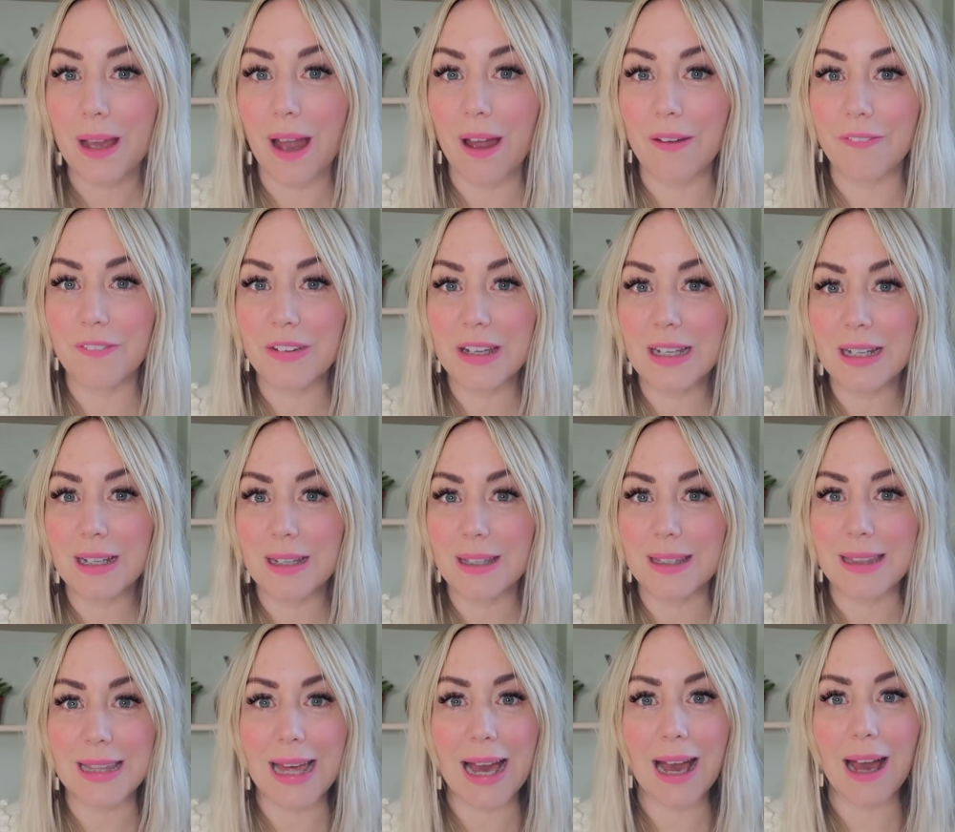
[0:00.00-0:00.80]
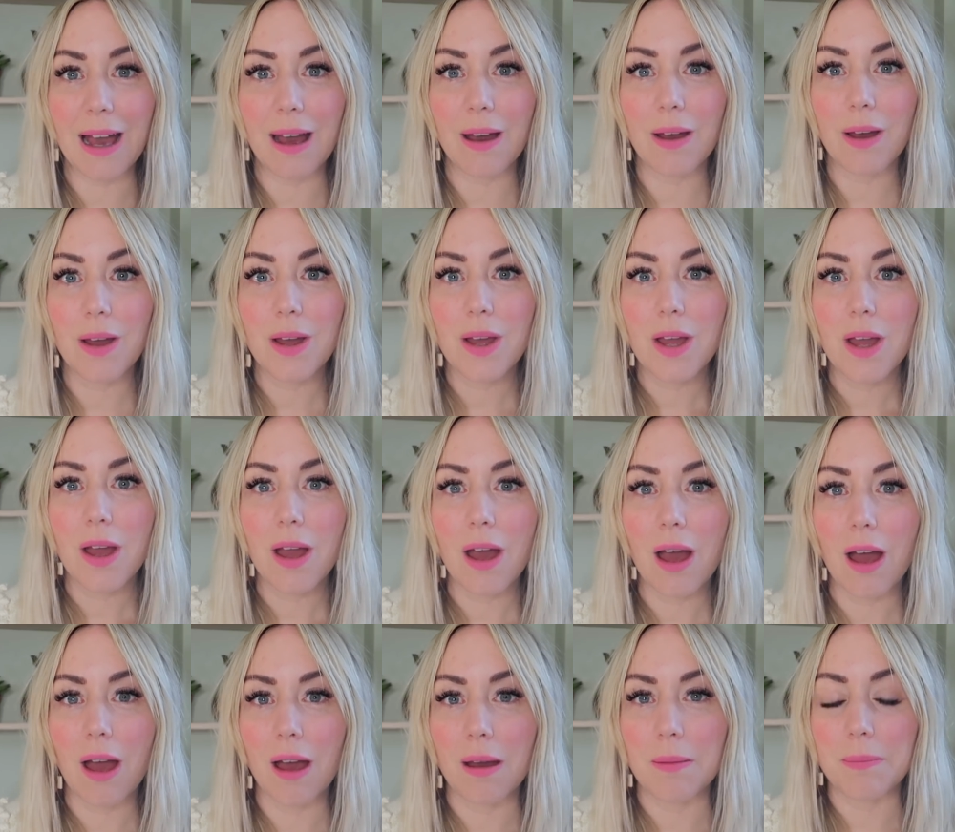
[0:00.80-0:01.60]
I think that
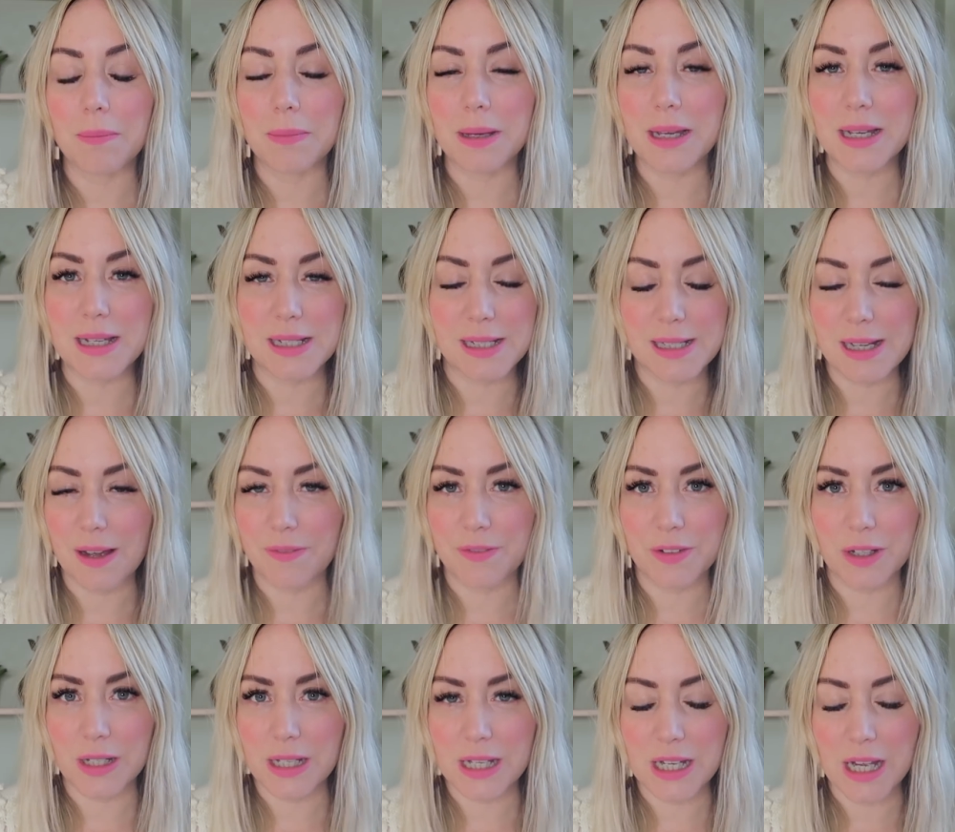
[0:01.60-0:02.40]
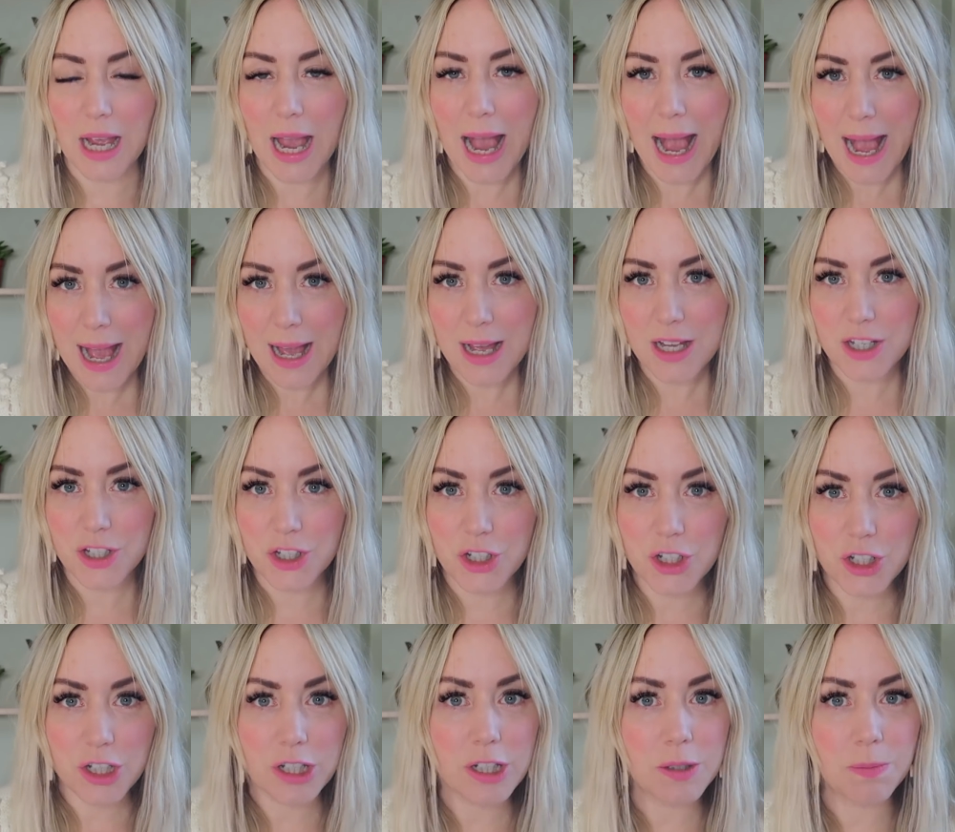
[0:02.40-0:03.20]
it's definitely, it
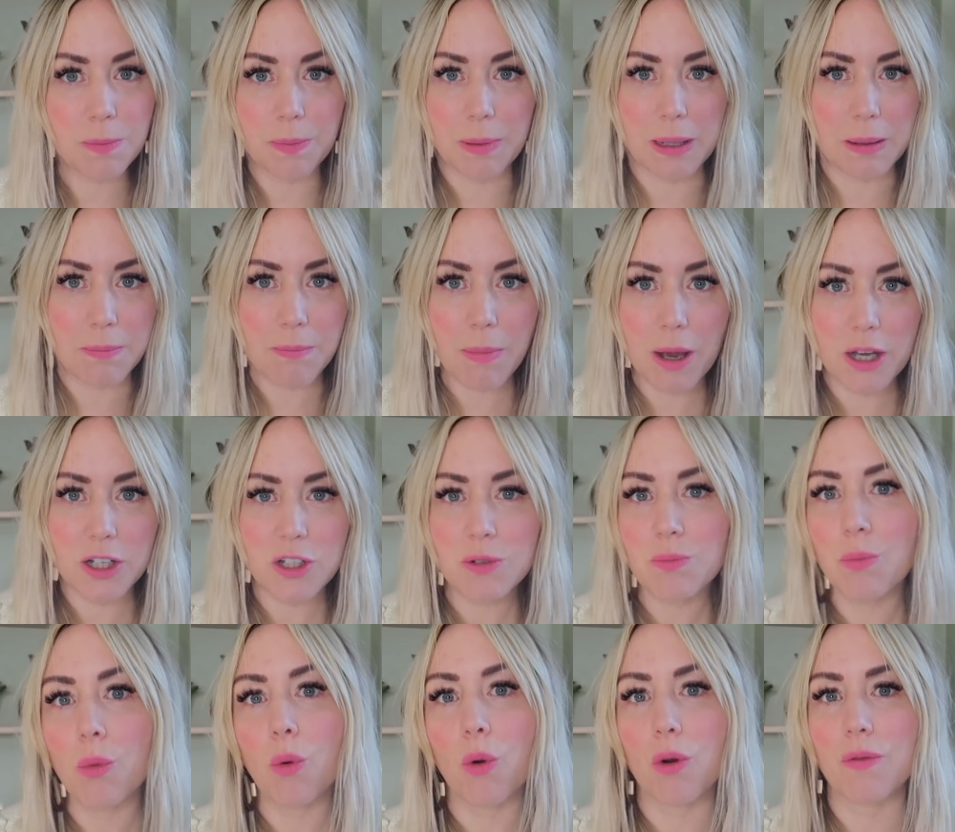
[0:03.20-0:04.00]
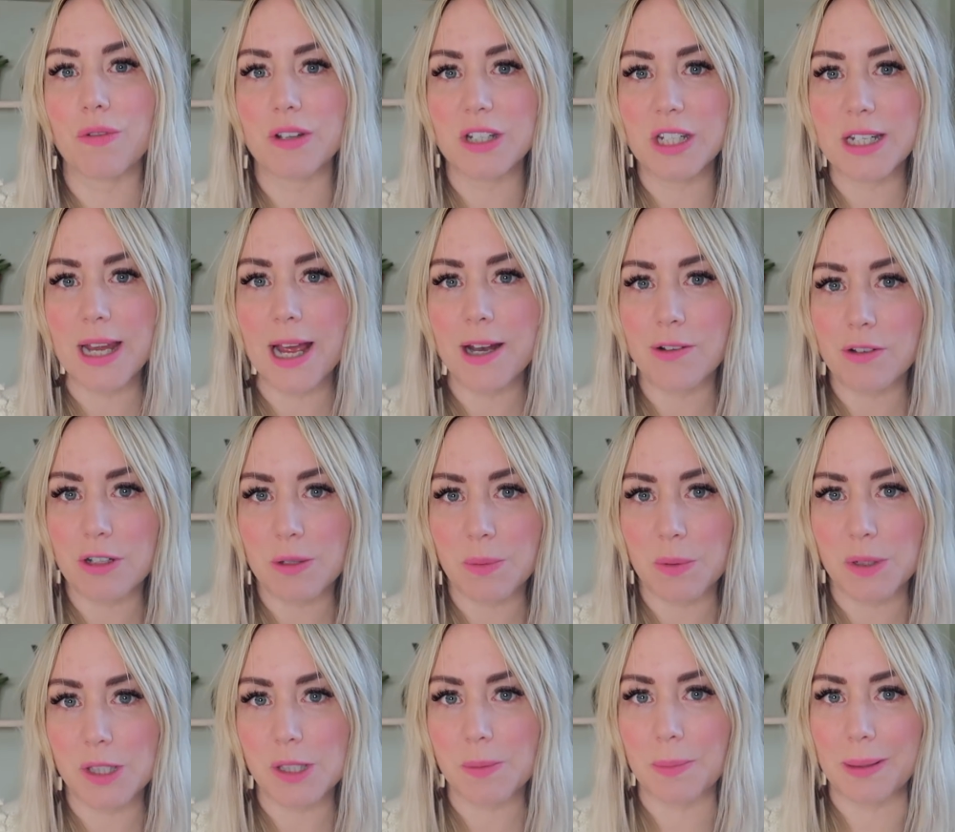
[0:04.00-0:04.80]
should be much more of a shared
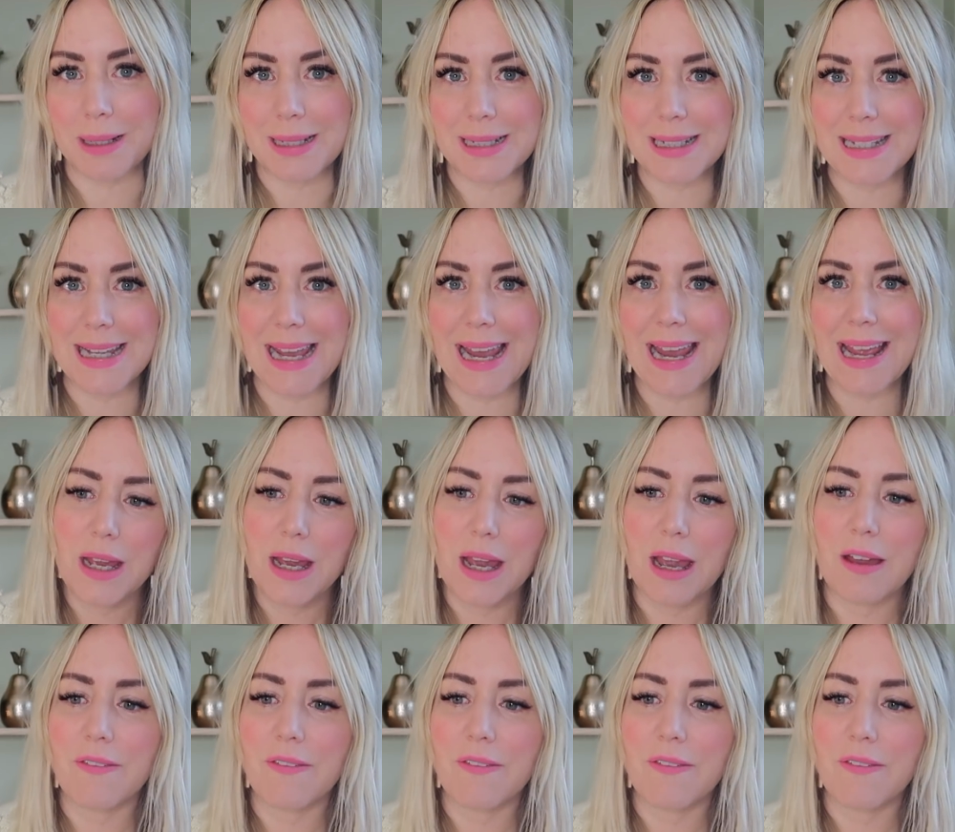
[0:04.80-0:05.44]
responsibility.